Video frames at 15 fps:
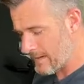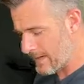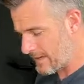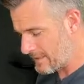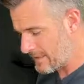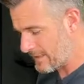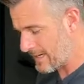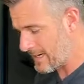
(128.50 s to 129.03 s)
Now,
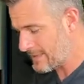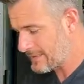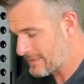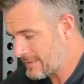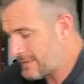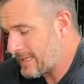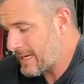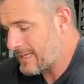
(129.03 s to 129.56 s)
you can't
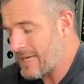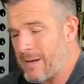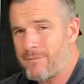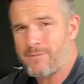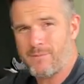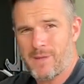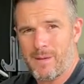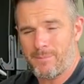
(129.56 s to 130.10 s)
stand
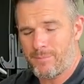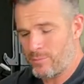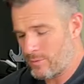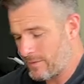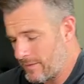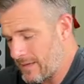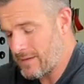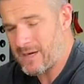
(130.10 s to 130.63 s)
up from that
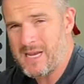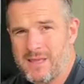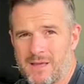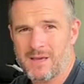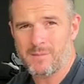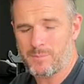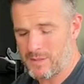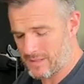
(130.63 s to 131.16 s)
point there
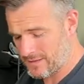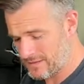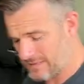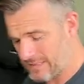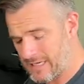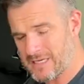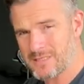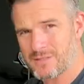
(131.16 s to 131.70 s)
either because
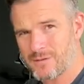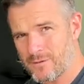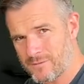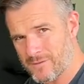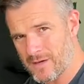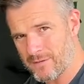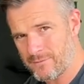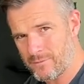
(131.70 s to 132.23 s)
your legs are too
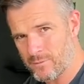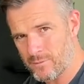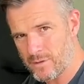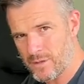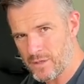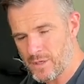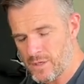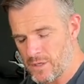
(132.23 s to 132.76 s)
far forward.
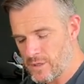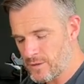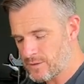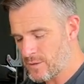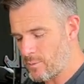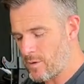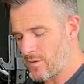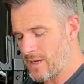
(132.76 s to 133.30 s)

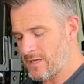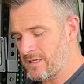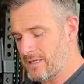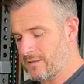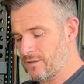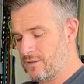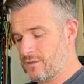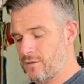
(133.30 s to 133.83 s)
So what they
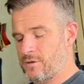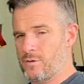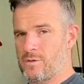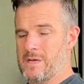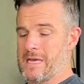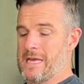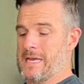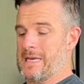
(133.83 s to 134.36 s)
tend to do
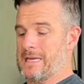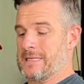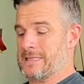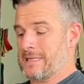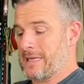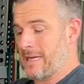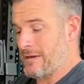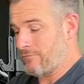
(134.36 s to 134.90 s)

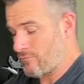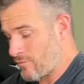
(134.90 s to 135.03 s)
is lean